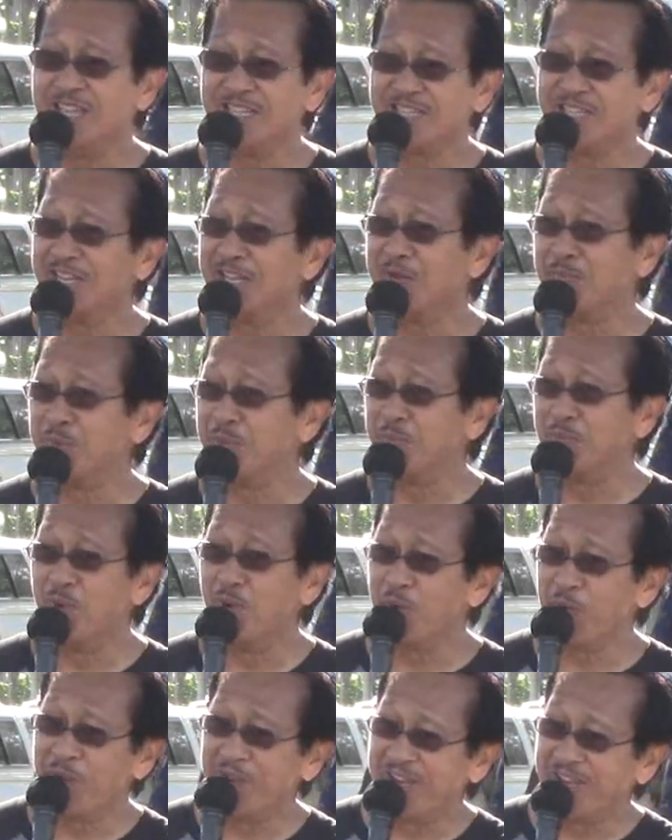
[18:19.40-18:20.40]
it's going to be
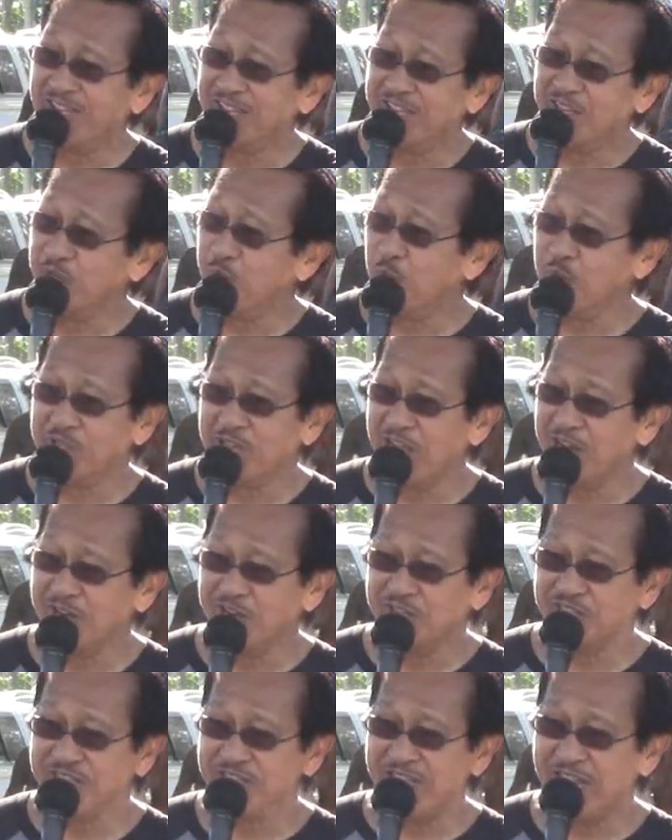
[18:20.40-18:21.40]
boring. You won't
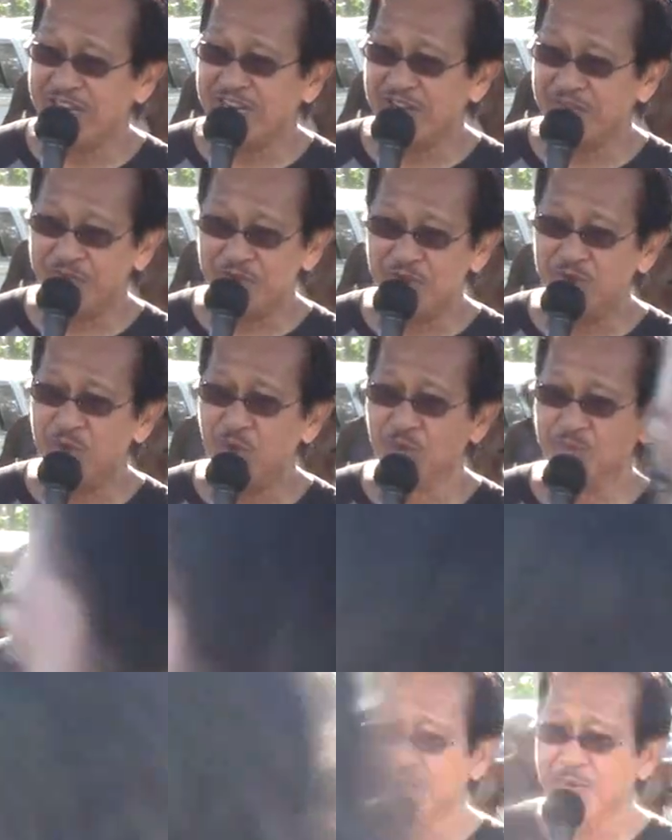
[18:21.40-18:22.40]
understand if you
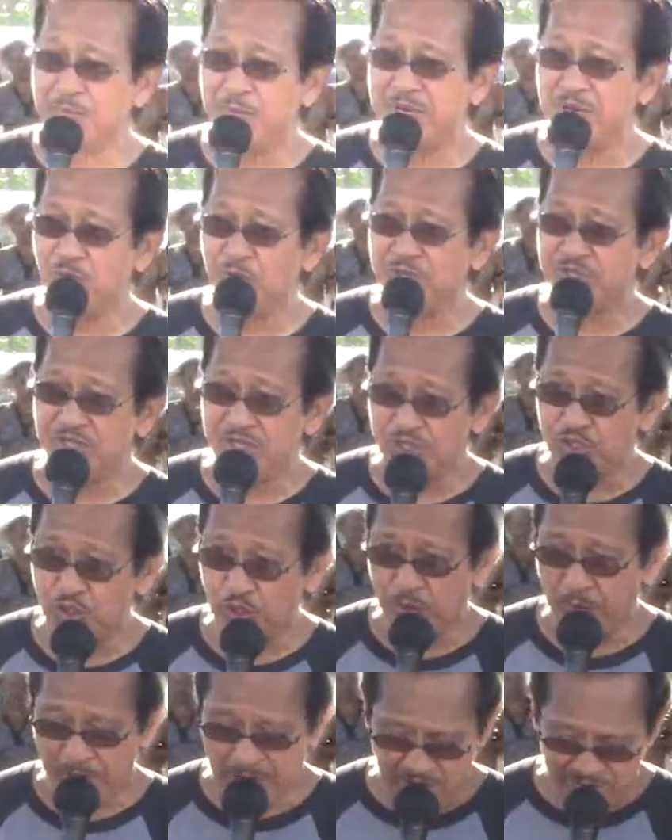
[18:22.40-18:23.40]
don't. Uh, somebody will teach
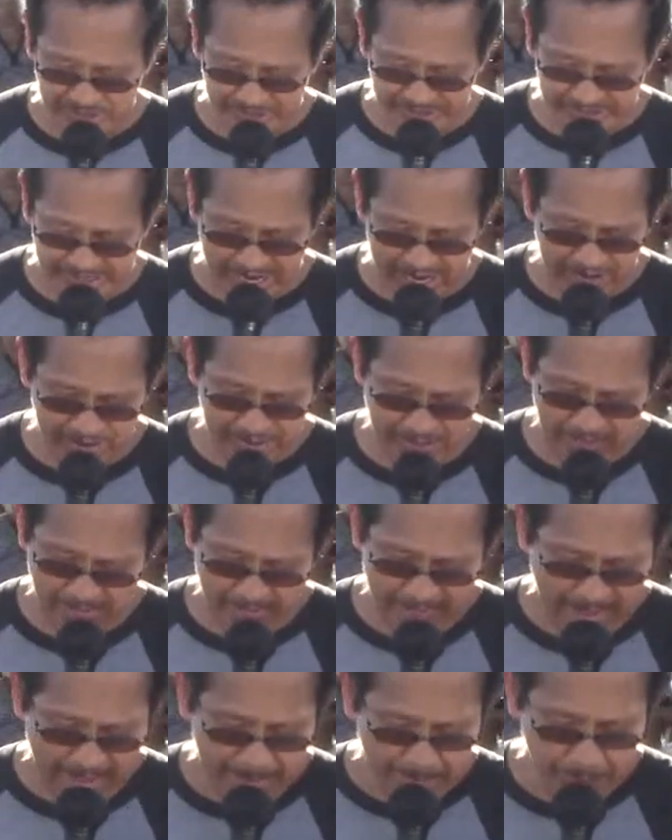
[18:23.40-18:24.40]
you about it, yeah.
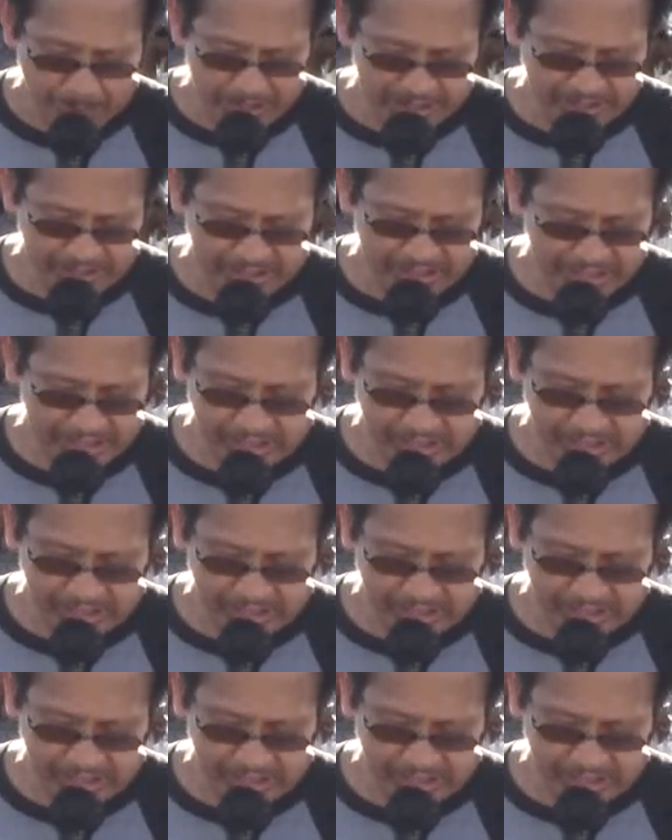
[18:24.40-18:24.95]
But